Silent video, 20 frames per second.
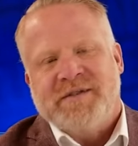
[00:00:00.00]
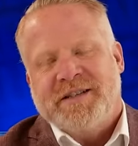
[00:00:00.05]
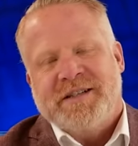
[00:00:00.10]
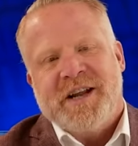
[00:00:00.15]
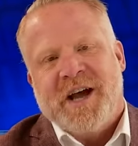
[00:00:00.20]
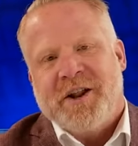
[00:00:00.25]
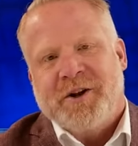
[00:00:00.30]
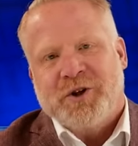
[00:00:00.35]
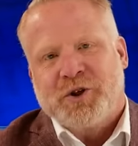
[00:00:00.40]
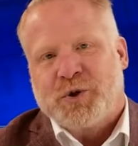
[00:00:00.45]

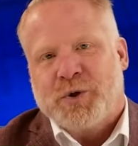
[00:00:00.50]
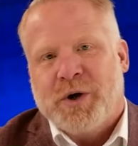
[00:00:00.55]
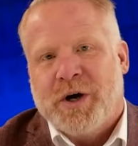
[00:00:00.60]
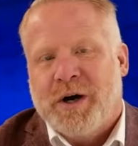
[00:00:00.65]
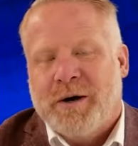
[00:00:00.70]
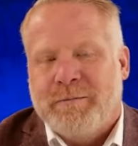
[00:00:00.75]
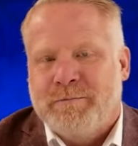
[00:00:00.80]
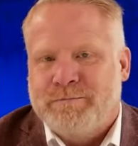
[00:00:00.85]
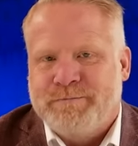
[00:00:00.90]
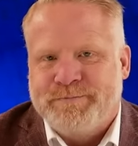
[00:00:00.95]
Donald
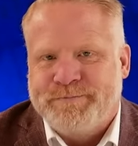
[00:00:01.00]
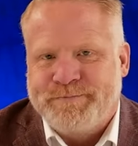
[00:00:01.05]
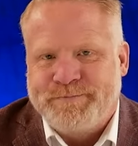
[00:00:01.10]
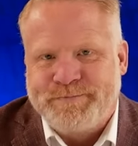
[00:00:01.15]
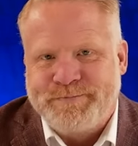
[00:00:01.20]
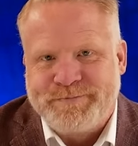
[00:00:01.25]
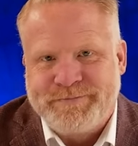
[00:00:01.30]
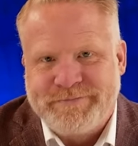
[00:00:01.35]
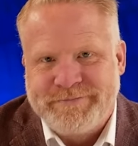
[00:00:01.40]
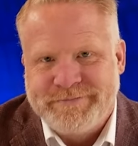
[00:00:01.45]
Trump
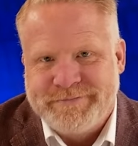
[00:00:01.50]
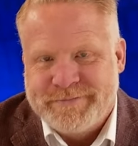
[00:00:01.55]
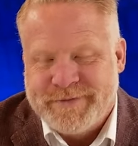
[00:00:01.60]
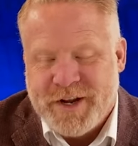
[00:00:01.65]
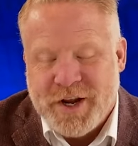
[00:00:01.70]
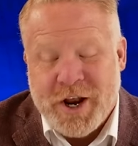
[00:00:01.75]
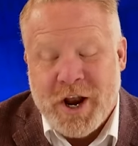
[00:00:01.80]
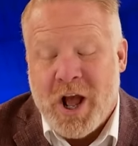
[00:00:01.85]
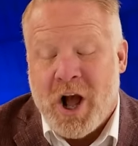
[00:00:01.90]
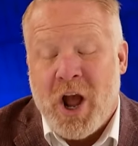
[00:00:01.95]

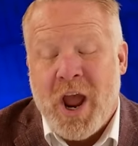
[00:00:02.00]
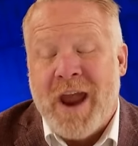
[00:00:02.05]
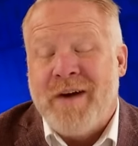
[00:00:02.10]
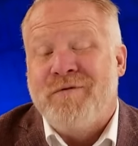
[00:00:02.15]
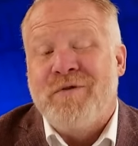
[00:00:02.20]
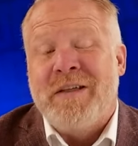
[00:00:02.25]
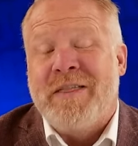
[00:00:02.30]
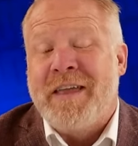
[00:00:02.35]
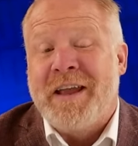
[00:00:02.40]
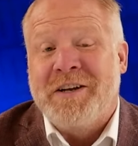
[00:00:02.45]
and
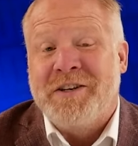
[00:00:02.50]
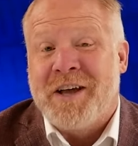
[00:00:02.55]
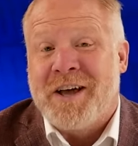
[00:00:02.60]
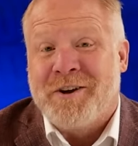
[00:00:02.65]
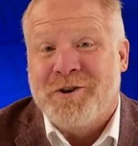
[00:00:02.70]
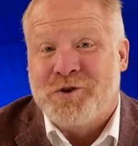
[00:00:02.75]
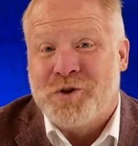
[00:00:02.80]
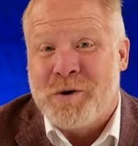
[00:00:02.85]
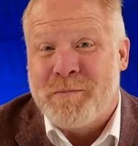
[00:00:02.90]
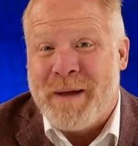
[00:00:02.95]
everything
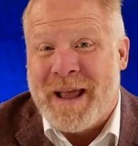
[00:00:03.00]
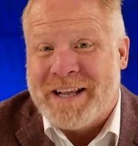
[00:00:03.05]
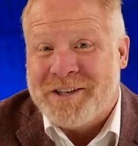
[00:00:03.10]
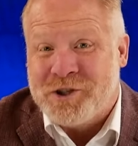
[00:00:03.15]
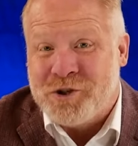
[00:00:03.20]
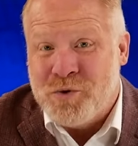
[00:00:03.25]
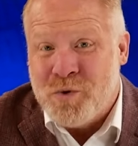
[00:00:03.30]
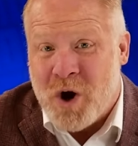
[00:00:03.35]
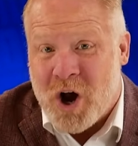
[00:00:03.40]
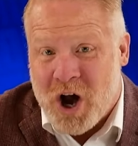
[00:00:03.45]
Donald Trump
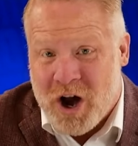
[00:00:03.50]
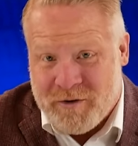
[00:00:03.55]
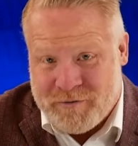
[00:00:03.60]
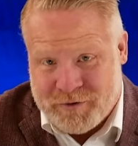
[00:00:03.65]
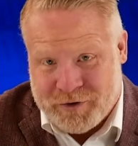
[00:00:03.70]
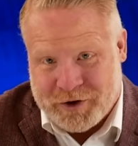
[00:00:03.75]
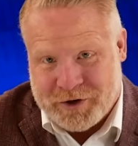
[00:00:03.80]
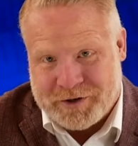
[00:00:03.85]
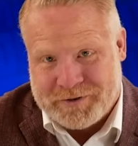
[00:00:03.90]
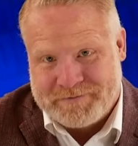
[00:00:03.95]
has to
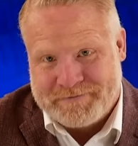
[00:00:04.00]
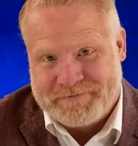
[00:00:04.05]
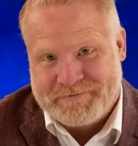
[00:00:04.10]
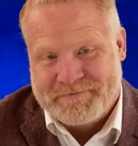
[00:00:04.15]
offer.